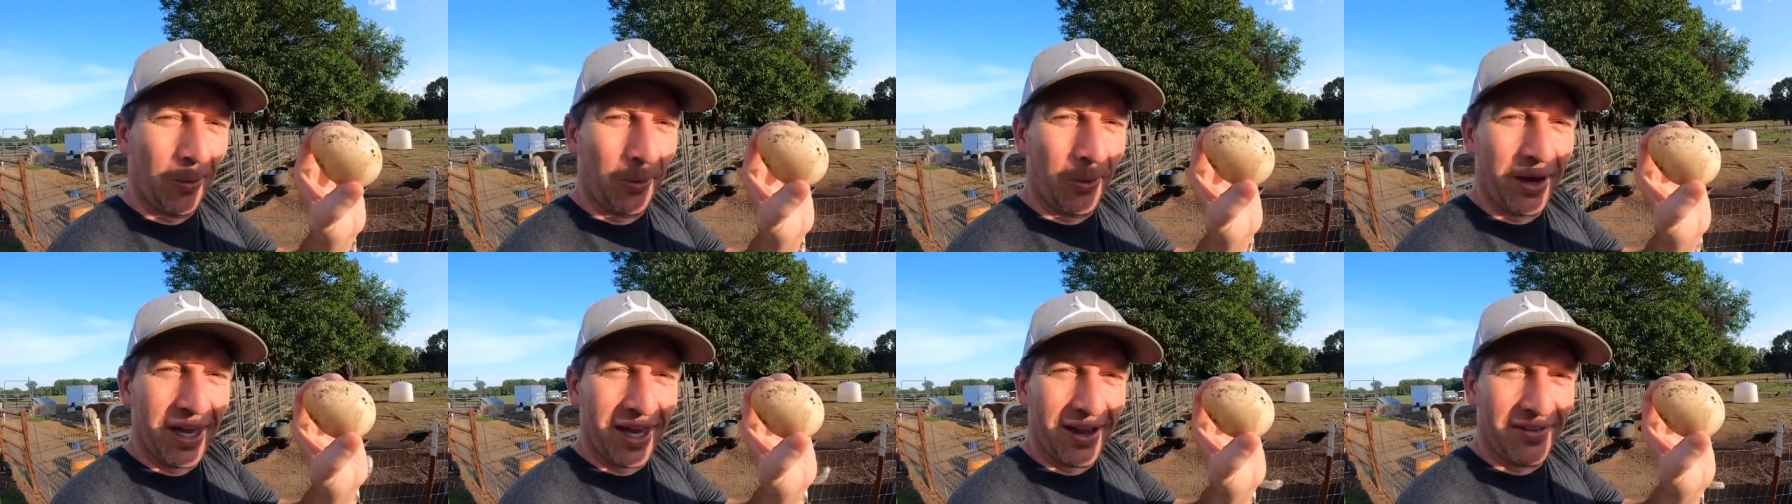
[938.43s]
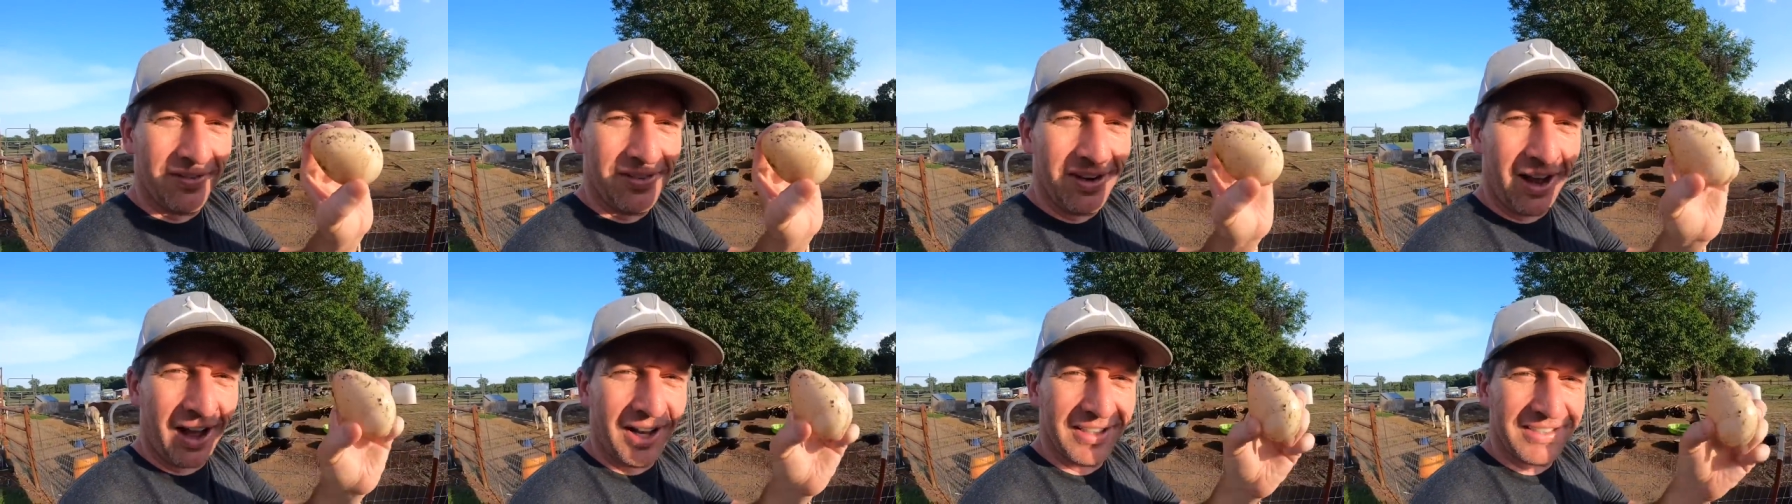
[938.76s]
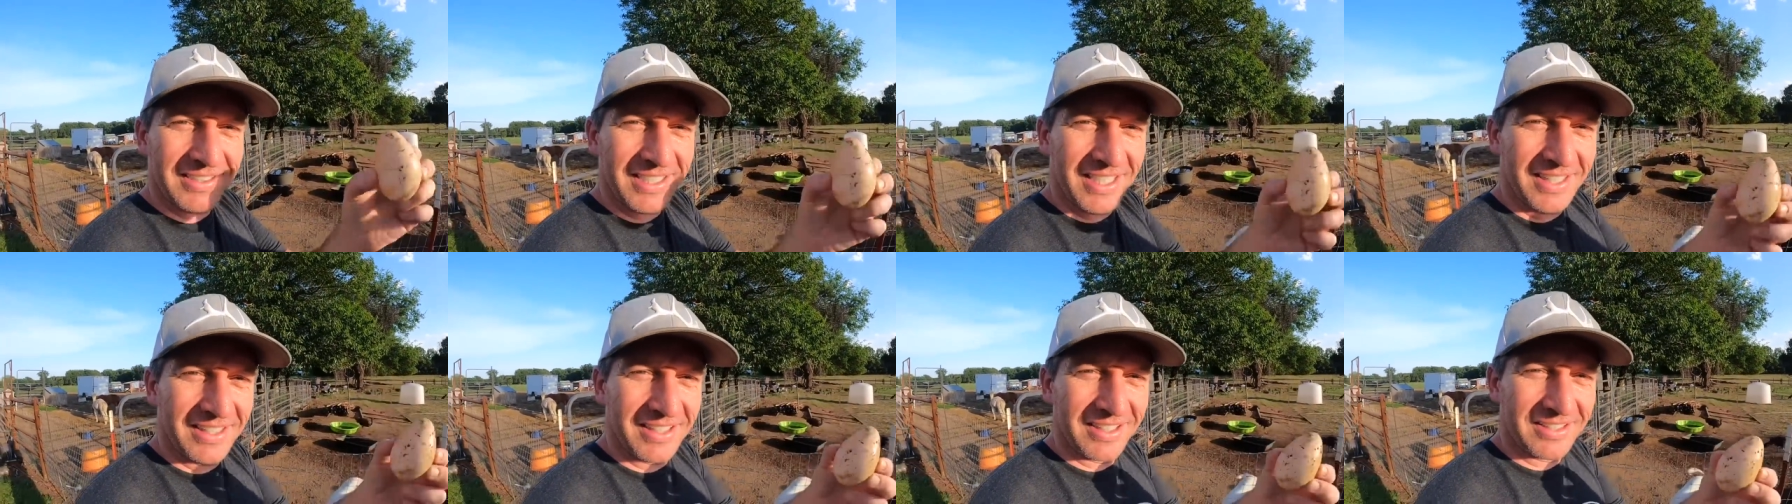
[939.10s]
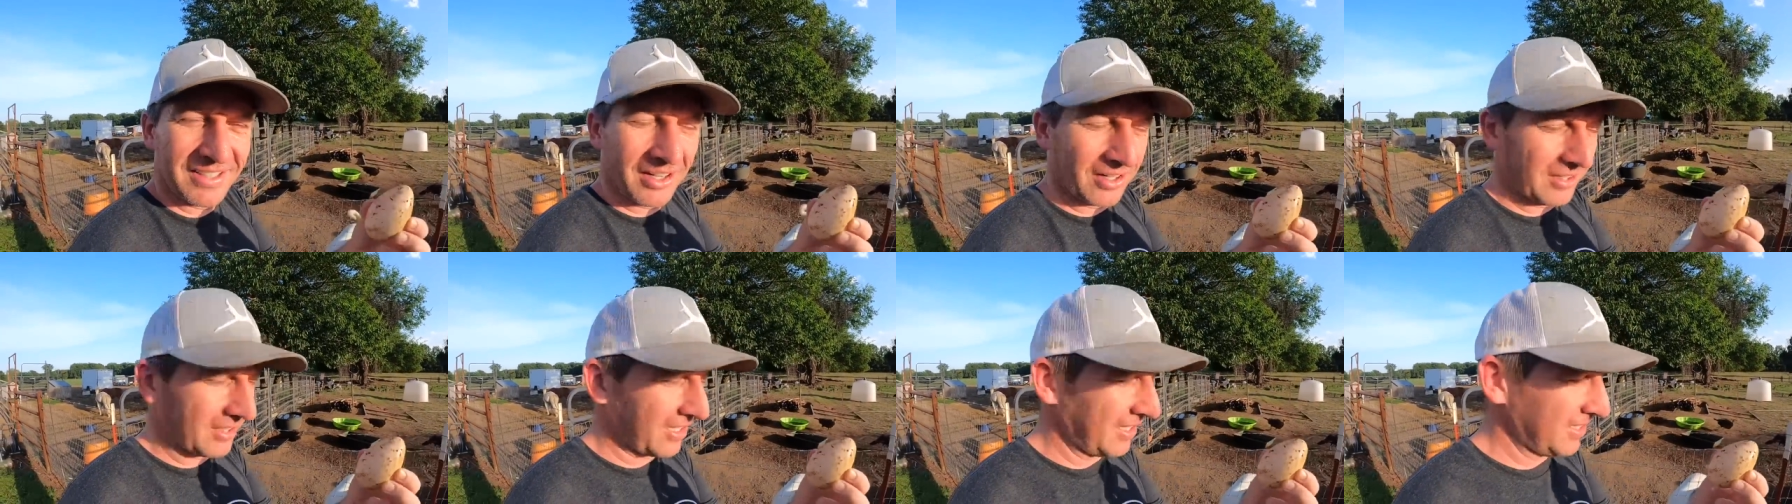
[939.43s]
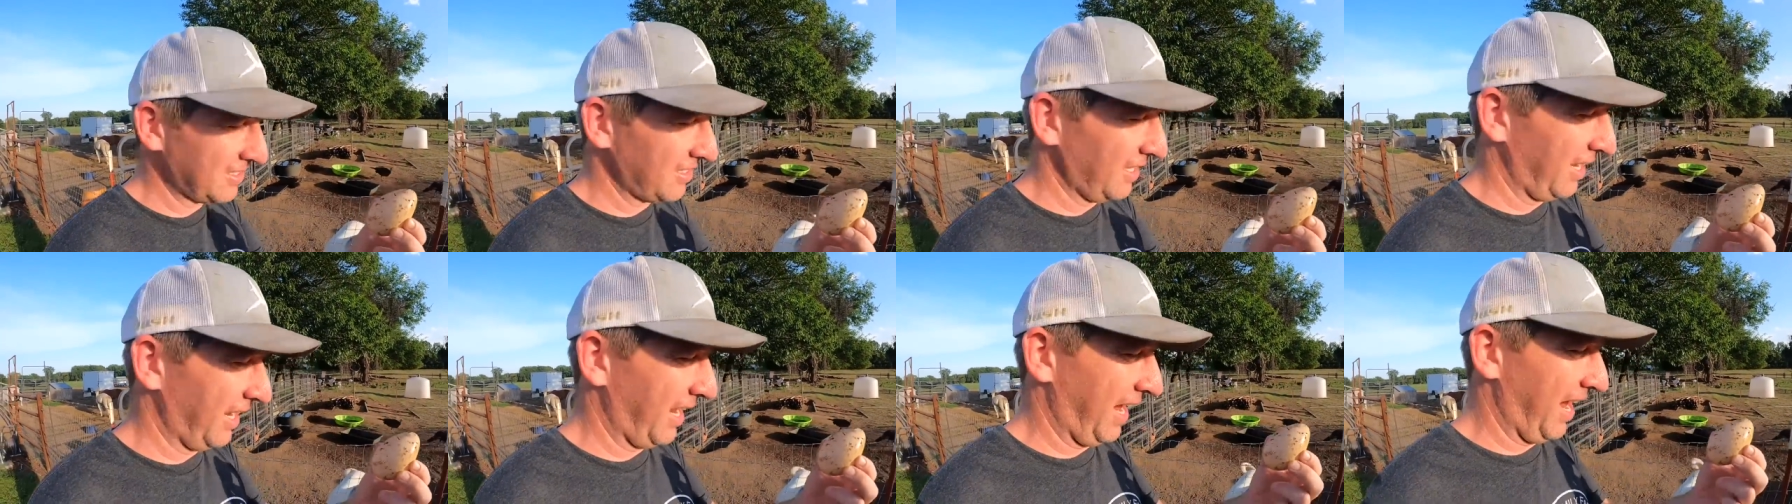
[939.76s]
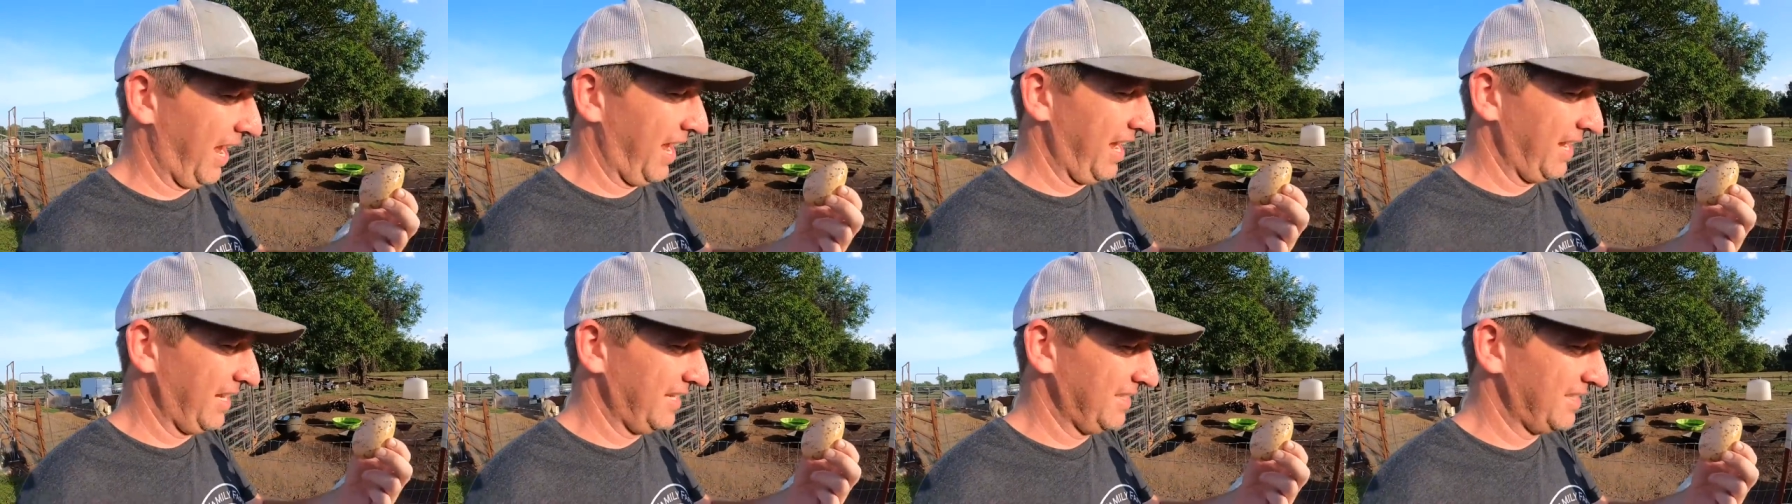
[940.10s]
we have not seen the turkeys lay
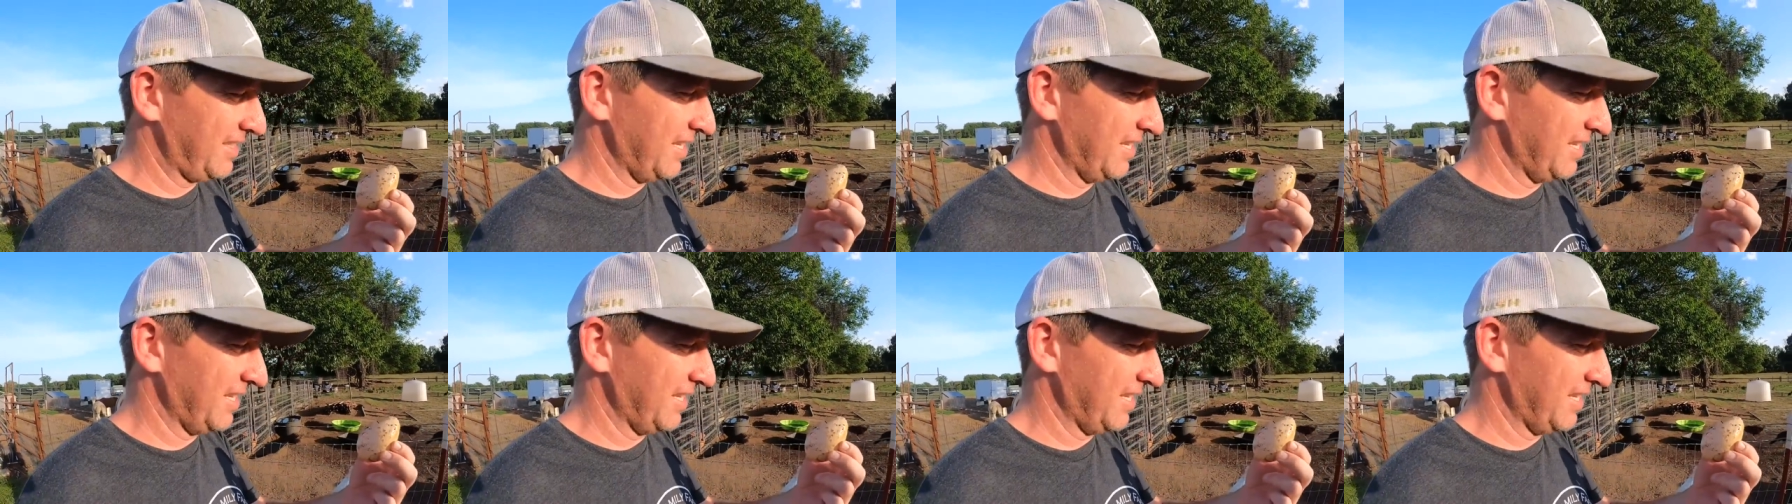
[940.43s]
eggs